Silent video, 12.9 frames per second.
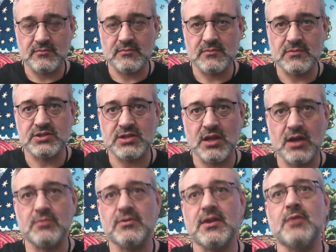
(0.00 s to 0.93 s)
So
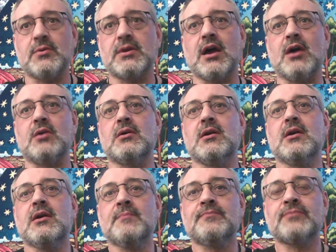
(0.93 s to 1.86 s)
there we go.
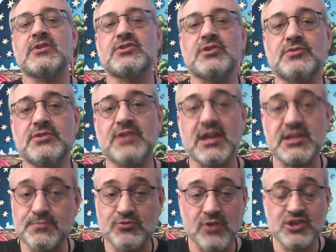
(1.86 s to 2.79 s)
So
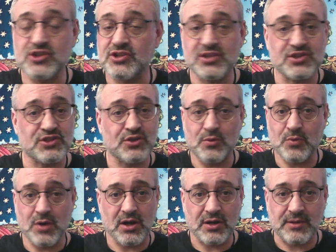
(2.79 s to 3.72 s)
desperation does not
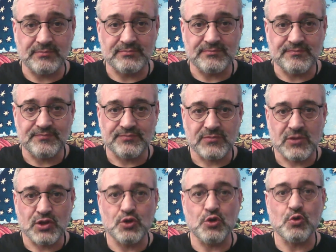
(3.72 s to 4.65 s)
work.
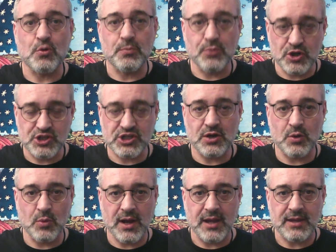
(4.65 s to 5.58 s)
You will push it
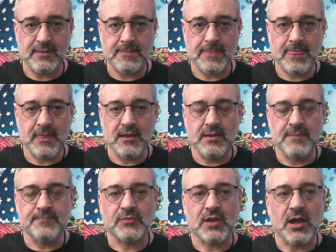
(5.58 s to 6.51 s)
away.
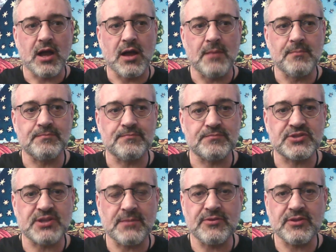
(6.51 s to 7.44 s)

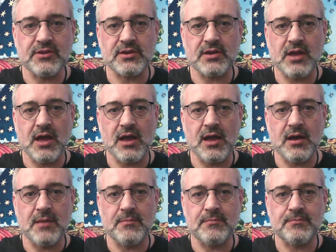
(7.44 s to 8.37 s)
Something
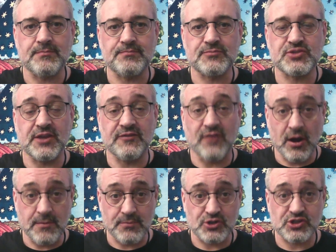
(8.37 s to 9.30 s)
that Chief
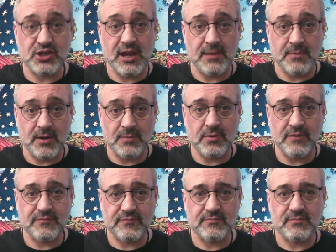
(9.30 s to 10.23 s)
Ironbush came up with
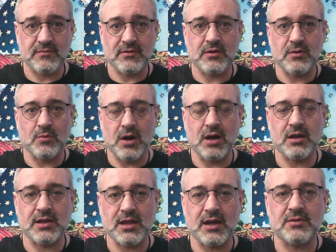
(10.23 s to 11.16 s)
a while
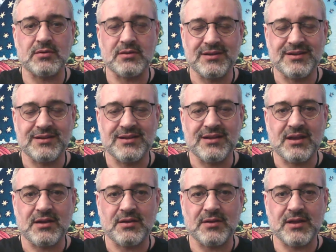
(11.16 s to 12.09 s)
ago,
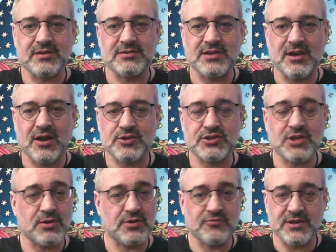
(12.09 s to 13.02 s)
and I
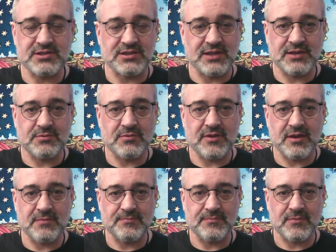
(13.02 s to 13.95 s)
totally resonated with him
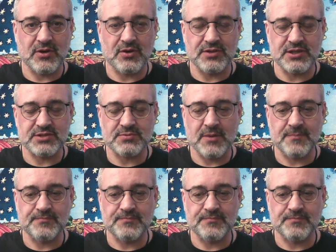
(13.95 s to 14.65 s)
on this one,